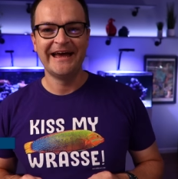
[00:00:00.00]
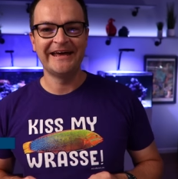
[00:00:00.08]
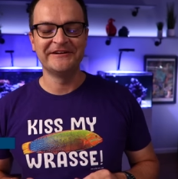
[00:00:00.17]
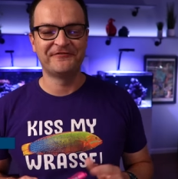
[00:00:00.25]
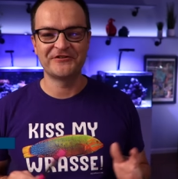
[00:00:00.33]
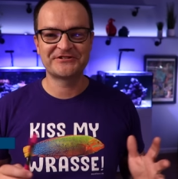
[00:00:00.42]

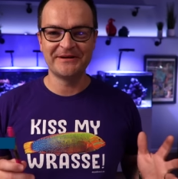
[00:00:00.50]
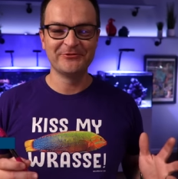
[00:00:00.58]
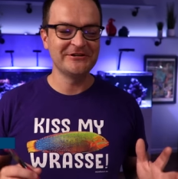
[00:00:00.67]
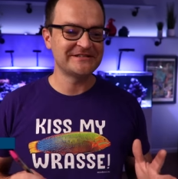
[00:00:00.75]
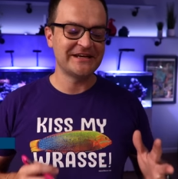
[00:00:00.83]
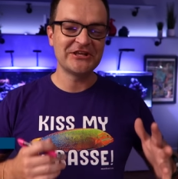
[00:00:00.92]
And if for some
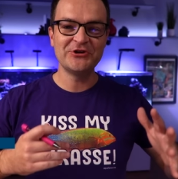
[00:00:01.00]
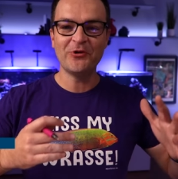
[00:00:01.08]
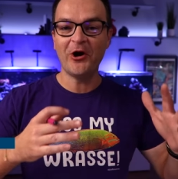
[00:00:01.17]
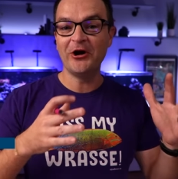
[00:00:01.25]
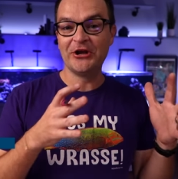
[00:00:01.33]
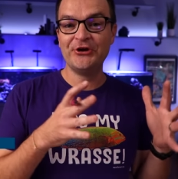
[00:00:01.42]
reason you
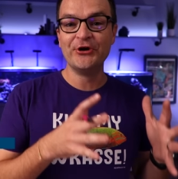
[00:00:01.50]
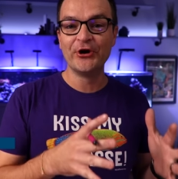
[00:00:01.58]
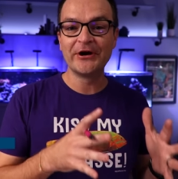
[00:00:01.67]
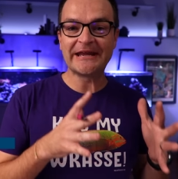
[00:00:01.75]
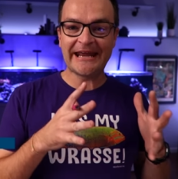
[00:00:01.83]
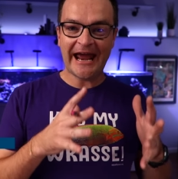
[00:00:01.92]
are
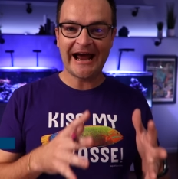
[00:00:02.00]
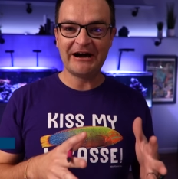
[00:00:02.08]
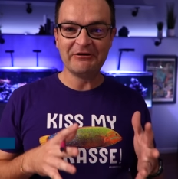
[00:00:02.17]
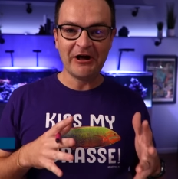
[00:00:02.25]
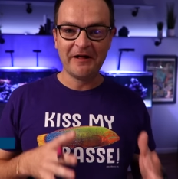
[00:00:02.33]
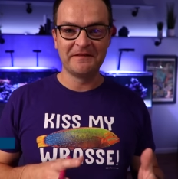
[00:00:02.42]
nerding
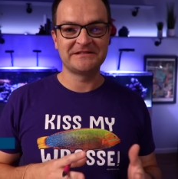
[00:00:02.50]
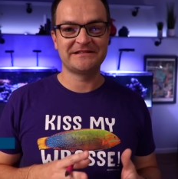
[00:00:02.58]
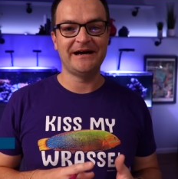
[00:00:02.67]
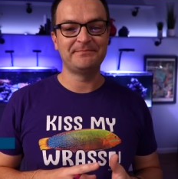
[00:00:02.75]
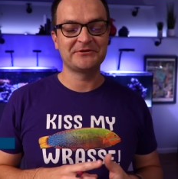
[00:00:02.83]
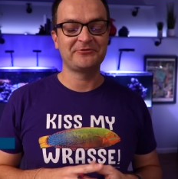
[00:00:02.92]
out on this
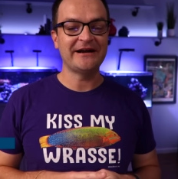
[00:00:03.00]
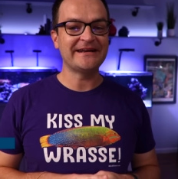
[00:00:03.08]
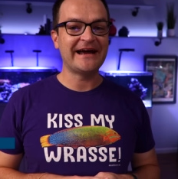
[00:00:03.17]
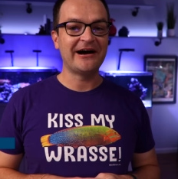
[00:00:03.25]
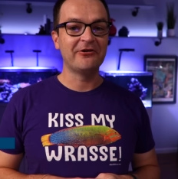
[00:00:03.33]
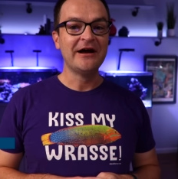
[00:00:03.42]
topic right
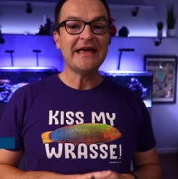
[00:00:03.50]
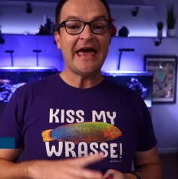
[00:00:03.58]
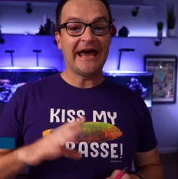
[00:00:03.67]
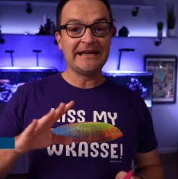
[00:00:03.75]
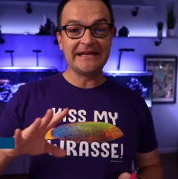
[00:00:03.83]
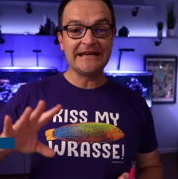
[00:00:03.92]
now
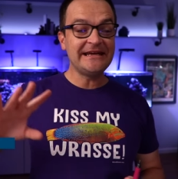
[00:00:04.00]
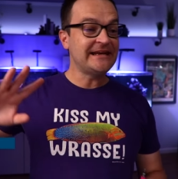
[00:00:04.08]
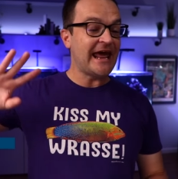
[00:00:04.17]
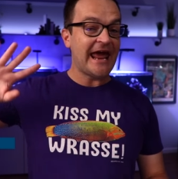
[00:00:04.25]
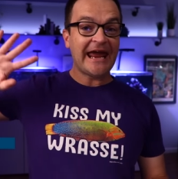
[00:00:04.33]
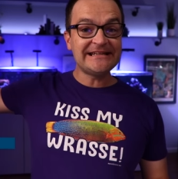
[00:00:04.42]
and
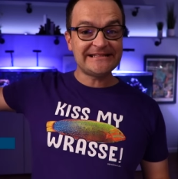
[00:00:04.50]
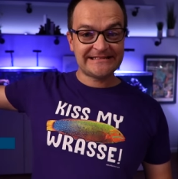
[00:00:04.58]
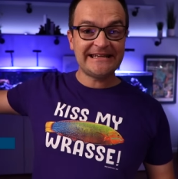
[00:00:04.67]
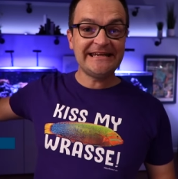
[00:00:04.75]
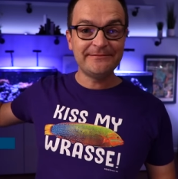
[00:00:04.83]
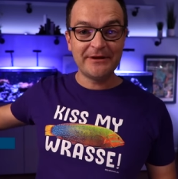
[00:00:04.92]
need
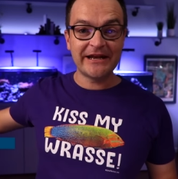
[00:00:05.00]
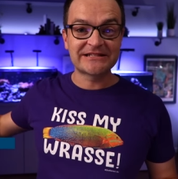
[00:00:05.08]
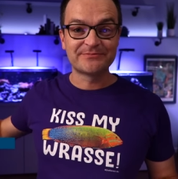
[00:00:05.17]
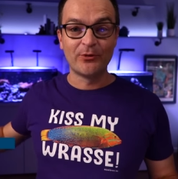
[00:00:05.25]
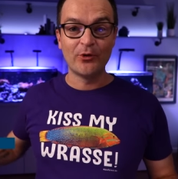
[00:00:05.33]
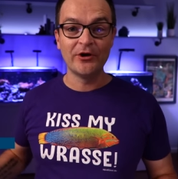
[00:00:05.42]
18 minutes
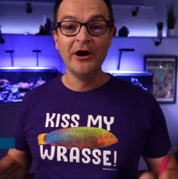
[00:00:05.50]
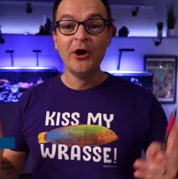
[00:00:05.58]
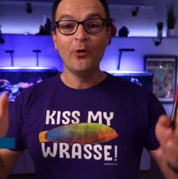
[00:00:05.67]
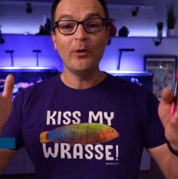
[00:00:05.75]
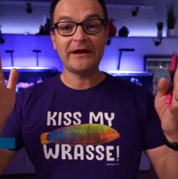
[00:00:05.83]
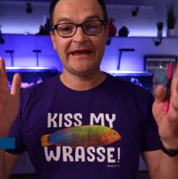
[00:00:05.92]
more,
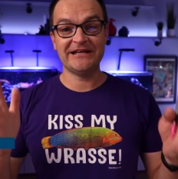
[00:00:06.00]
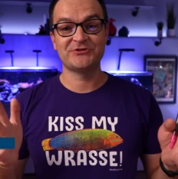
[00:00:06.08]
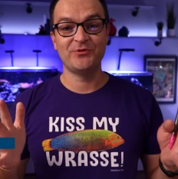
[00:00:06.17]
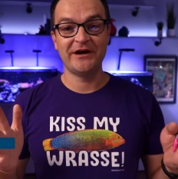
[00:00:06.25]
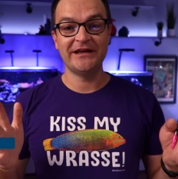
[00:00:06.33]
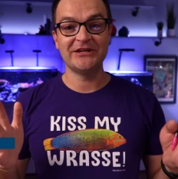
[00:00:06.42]
well, guess
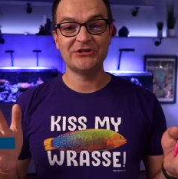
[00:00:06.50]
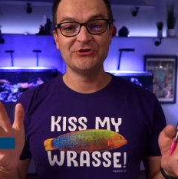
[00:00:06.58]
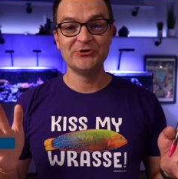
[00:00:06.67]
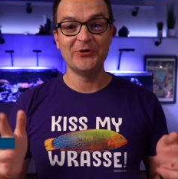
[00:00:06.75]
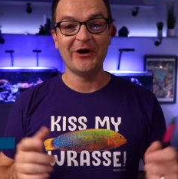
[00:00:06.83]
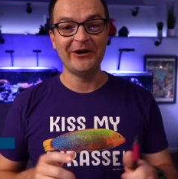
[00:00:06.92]
what?
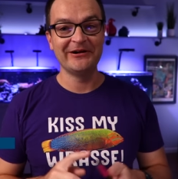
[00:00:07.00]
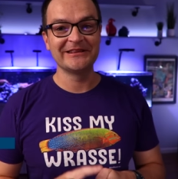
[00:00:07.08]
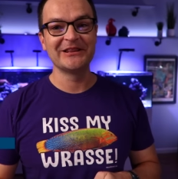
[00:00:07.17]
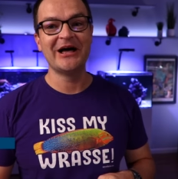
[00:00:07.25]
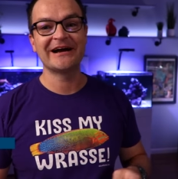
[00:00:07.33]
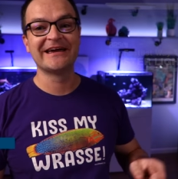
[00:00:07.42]
You are in
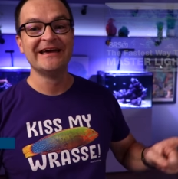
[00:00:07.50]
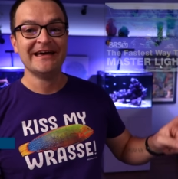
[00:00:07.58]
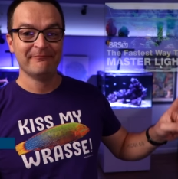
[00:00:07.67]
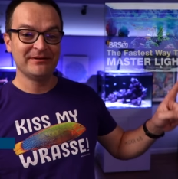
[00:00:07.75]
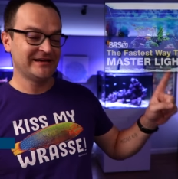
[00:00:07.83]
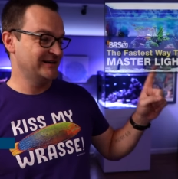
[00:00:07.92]
luck
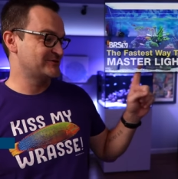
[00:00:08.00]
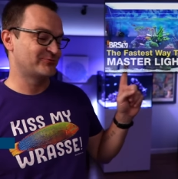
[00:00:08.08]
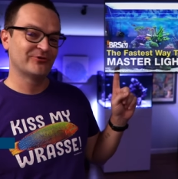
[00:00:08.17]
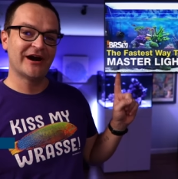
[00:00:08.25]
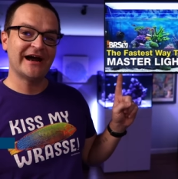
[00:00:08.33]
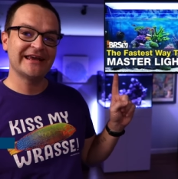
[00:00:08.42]
because
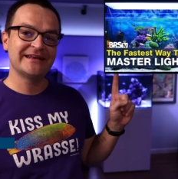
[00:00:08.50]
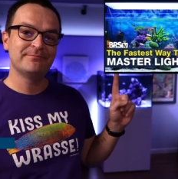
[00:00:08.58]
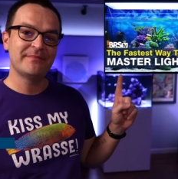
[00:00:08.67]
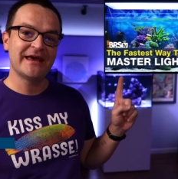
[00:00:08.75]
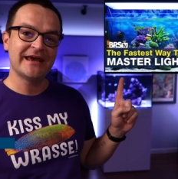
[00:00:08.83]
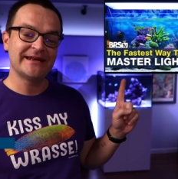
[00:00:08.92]
Ryan
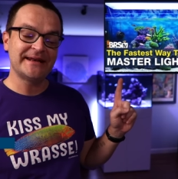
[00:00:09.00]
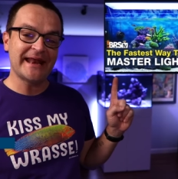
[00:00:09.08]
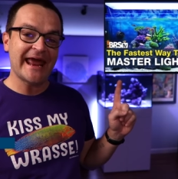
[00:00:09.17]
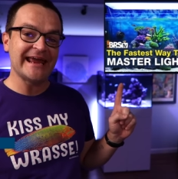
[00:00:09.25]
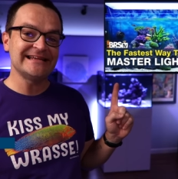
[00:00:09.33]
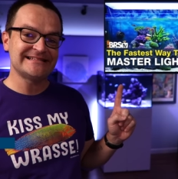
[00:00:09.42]
made an
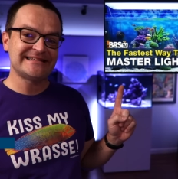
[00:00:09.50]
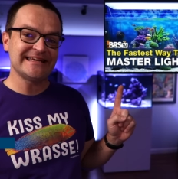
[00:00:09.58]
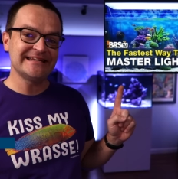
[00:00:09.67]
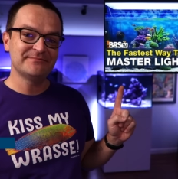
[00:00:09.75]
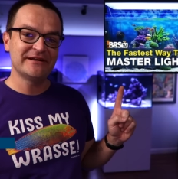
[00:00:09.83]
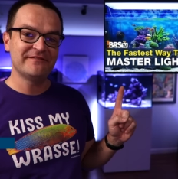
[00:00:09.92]

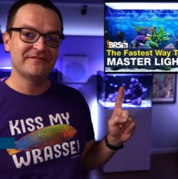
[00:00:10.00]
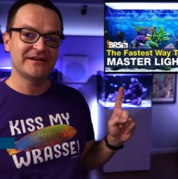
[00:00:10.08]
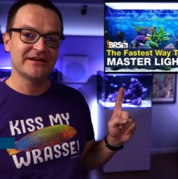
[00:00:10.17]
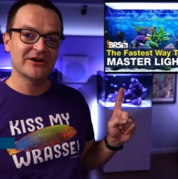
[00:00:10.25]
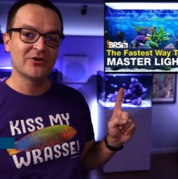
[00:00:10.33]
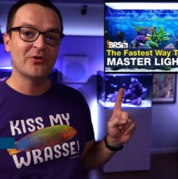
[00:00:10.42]
18-minute
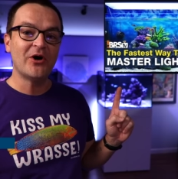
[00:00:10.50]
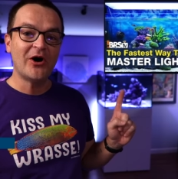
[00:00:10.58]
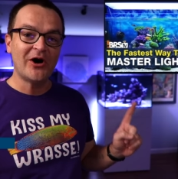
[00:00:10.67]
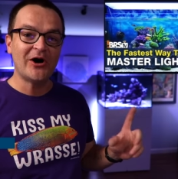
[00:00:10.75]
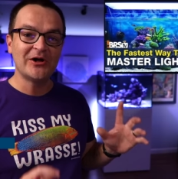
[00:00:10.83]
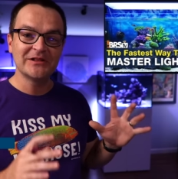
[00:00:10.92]
video
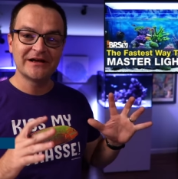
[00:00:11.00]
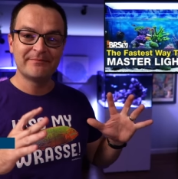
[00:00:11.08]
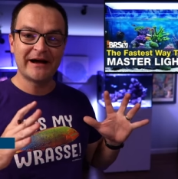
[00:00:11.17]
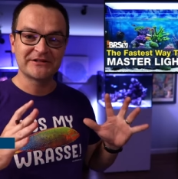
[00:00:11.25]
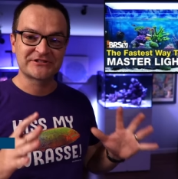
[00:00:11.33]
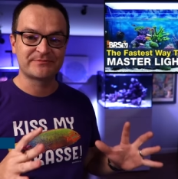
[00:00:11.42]
all
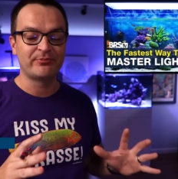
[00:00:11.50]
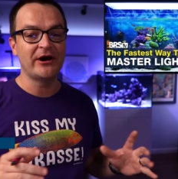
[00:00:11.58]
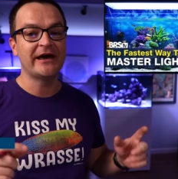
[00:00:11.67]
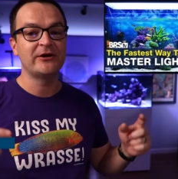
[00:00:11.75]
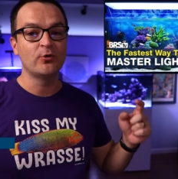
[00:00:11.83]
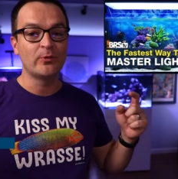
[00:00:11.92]
about
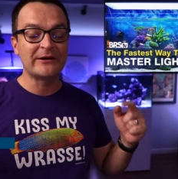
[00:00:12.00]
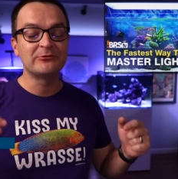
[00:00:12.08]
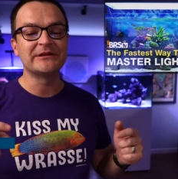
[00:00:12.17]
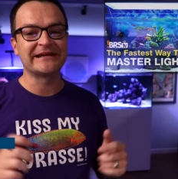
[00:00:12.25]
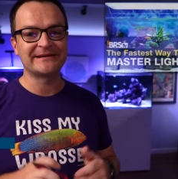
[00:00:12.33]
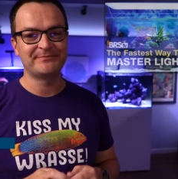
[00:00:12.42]
spread. We will
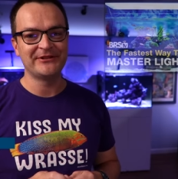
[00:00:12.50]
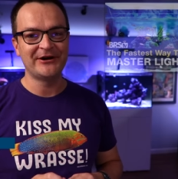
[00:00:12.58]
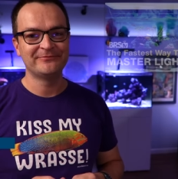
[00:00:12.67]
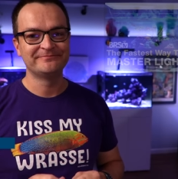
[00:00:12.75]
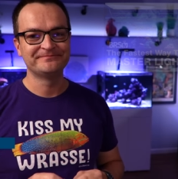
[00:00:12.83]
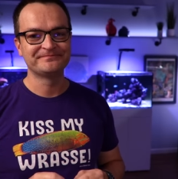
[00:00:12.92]
link it below.